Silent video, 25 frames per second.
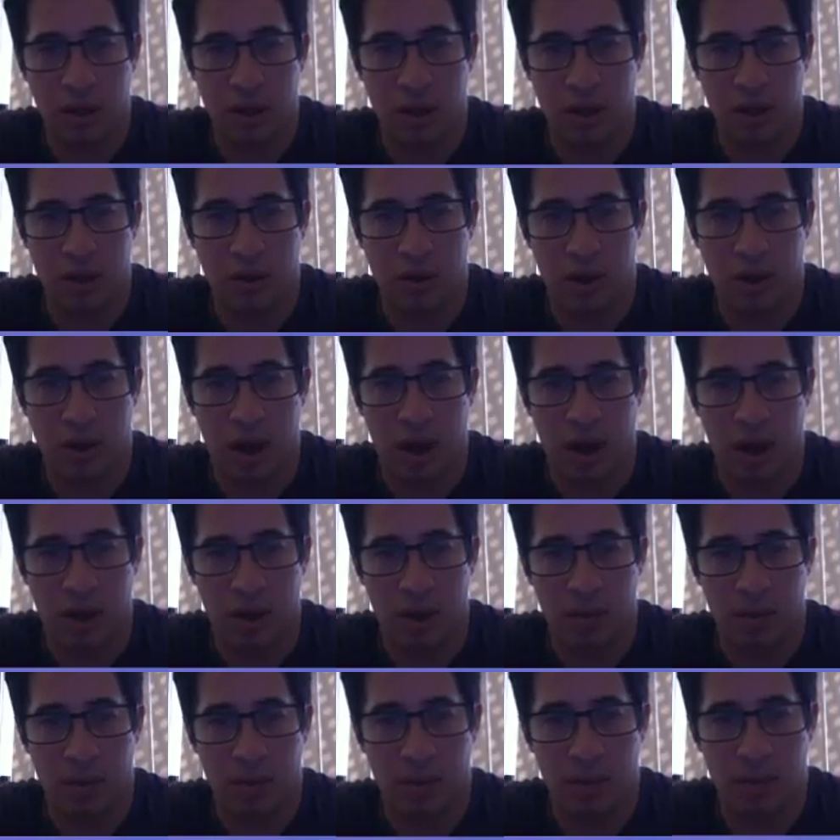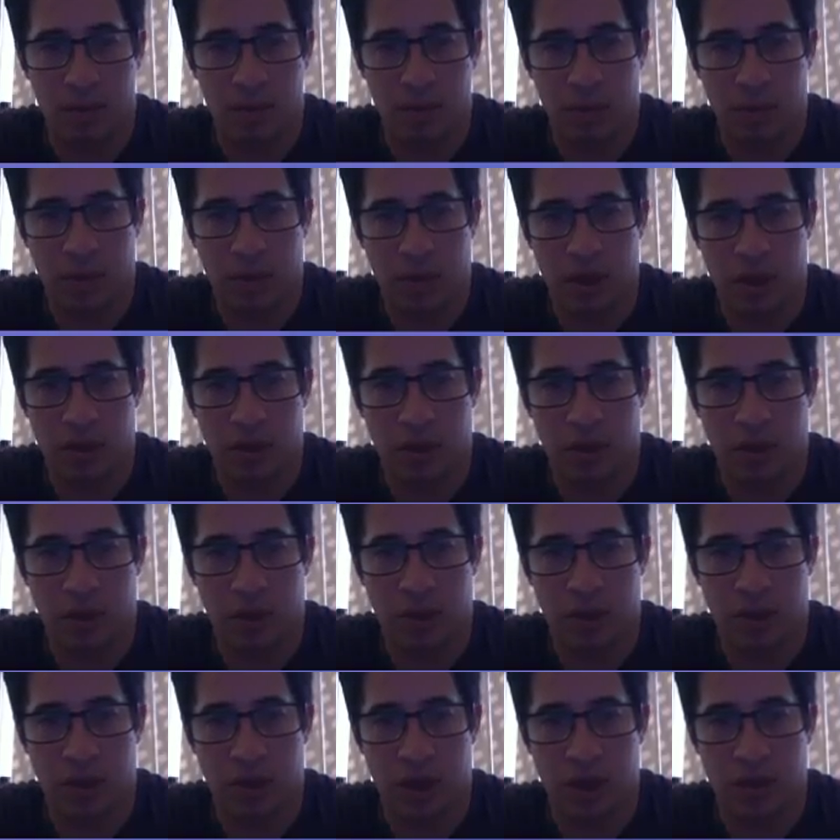Okay. And so
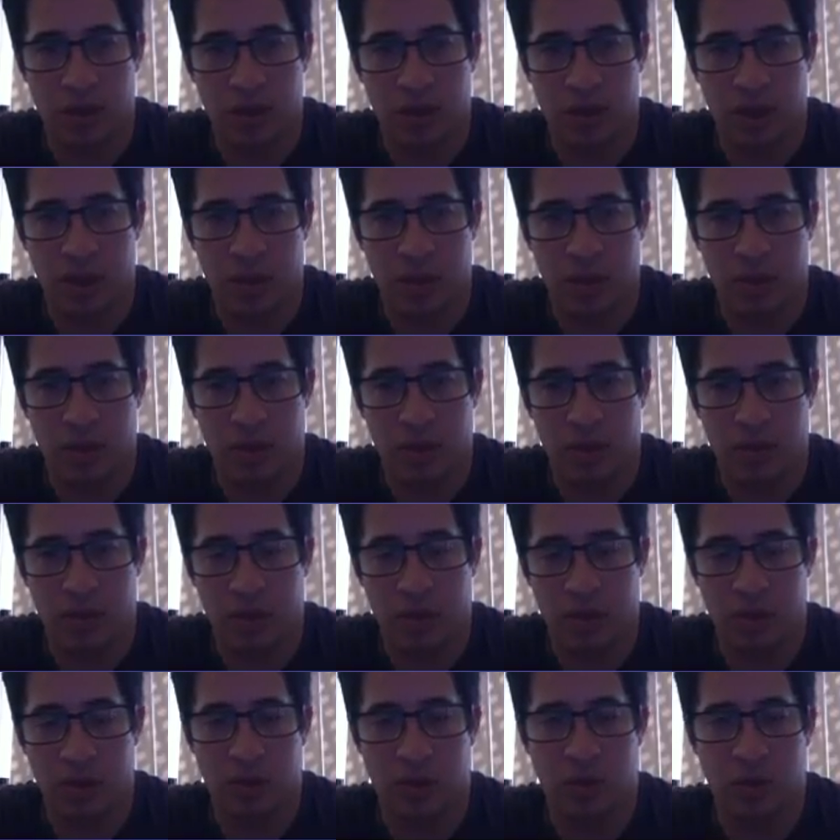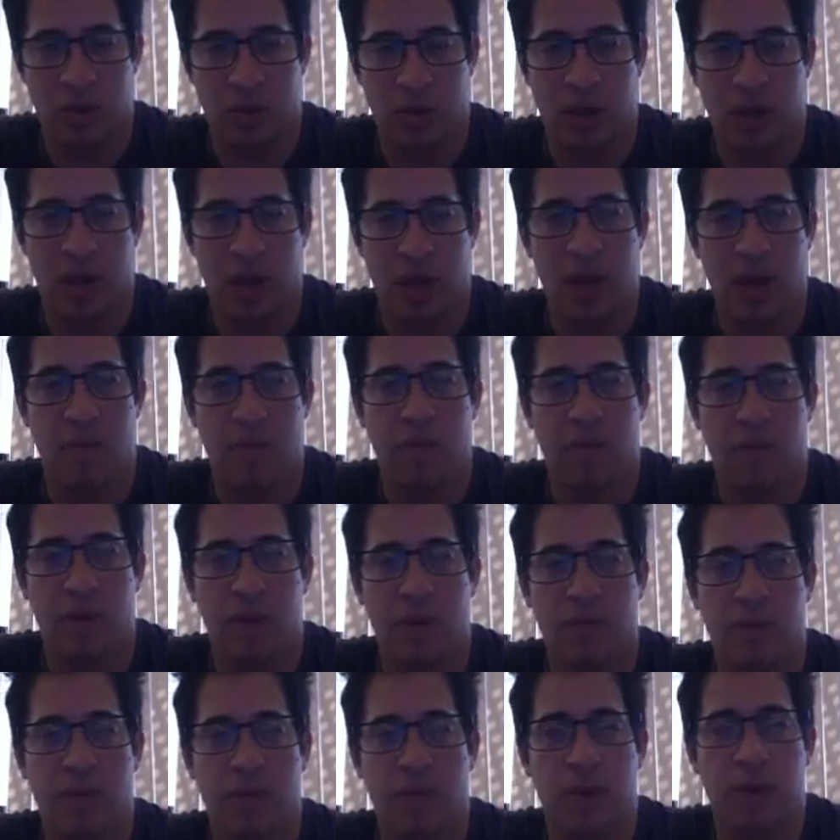it's nice to label the forces where they came
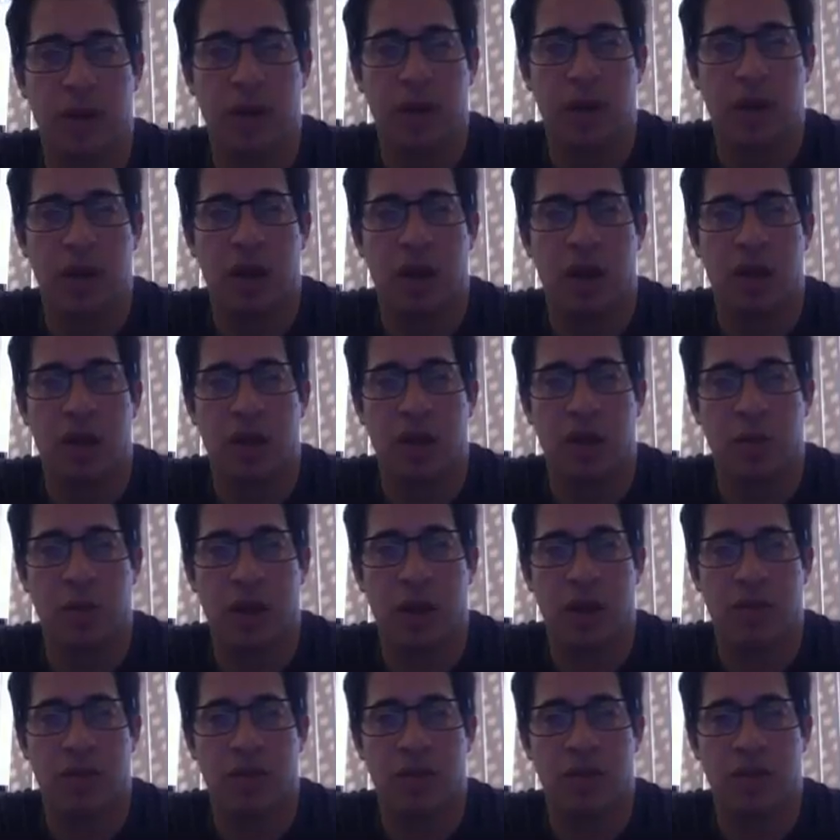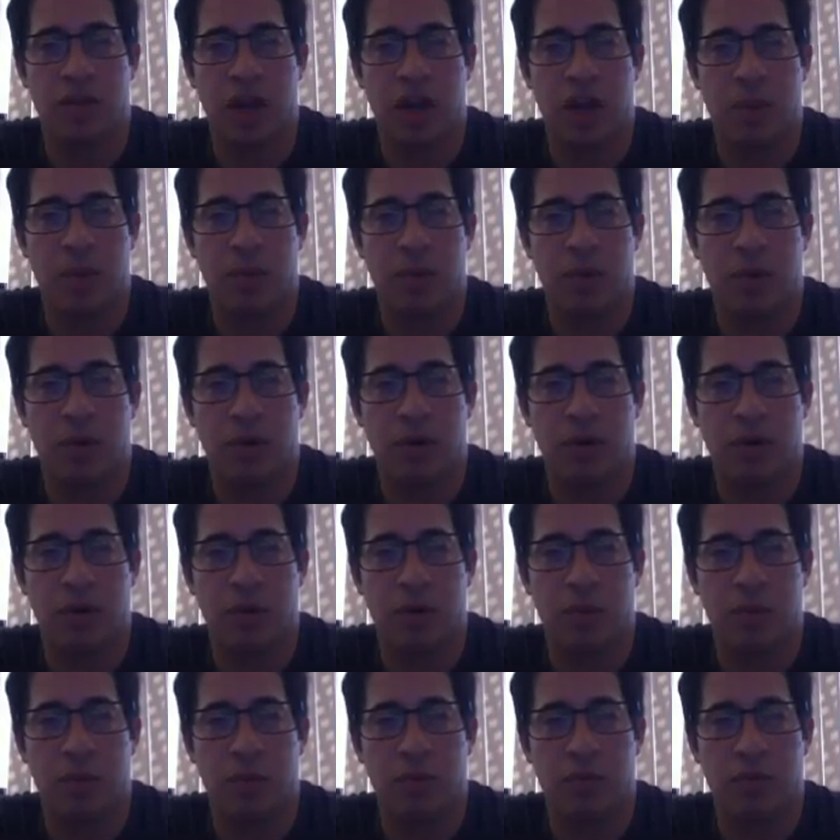from. And then we have this upward
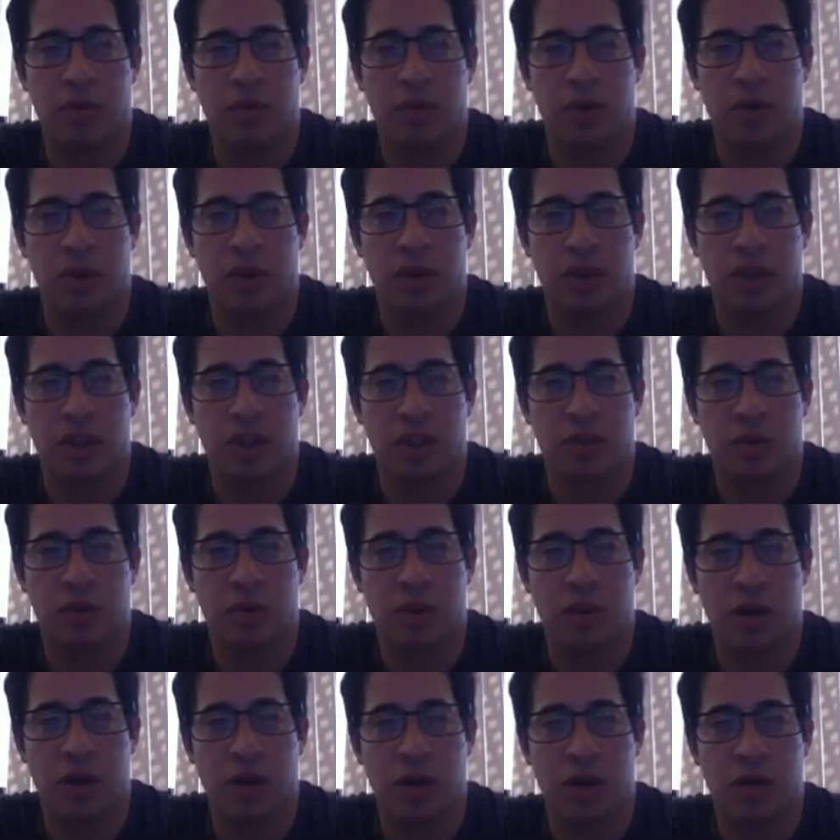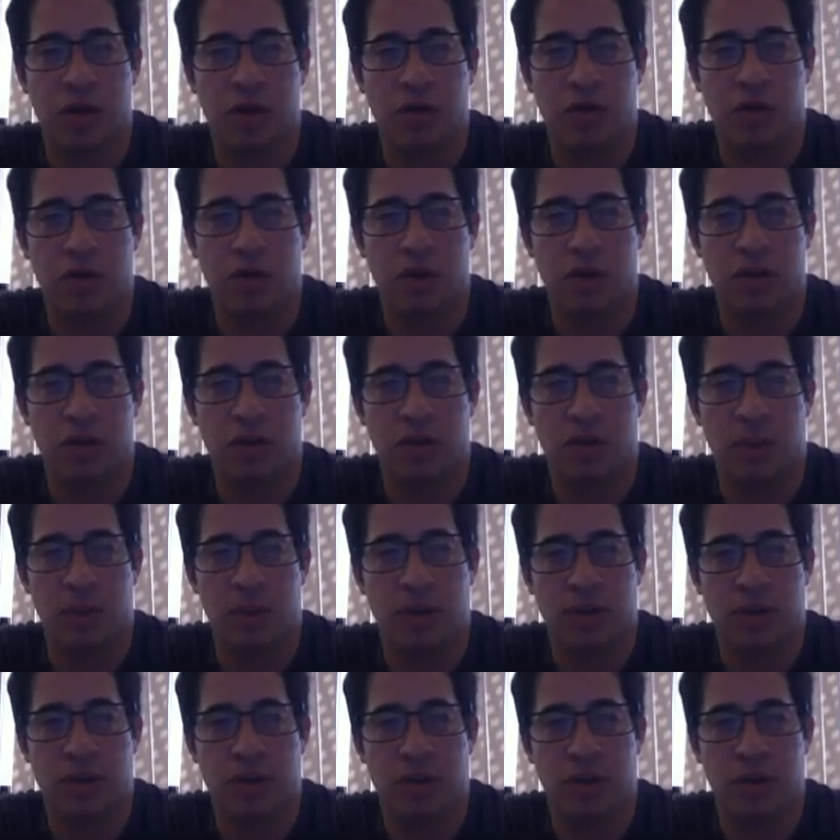normal force. That's what we call the force from a
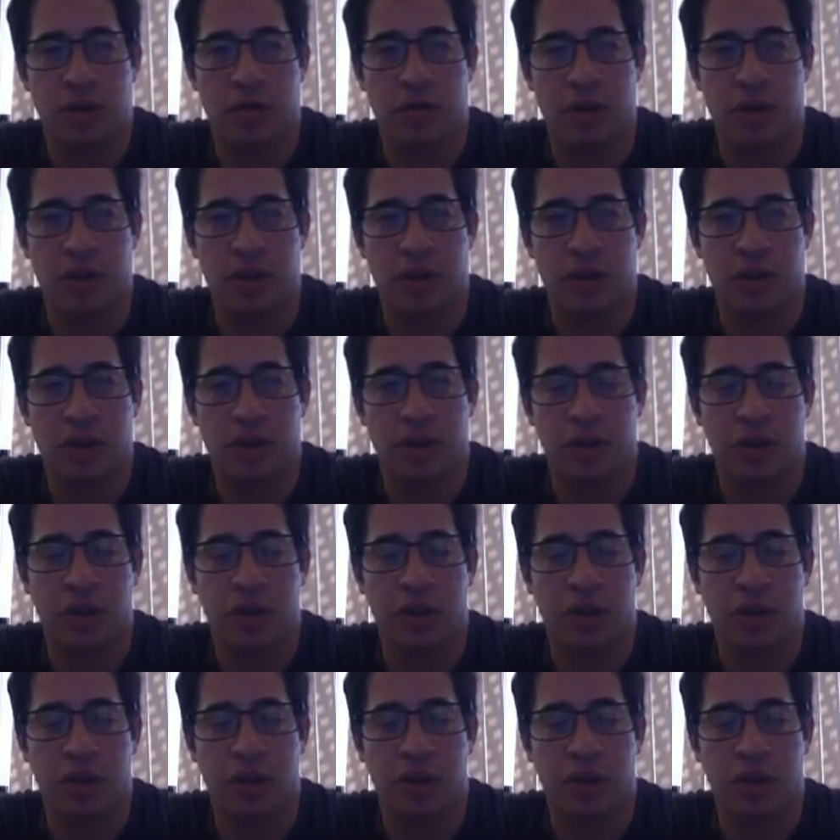surface.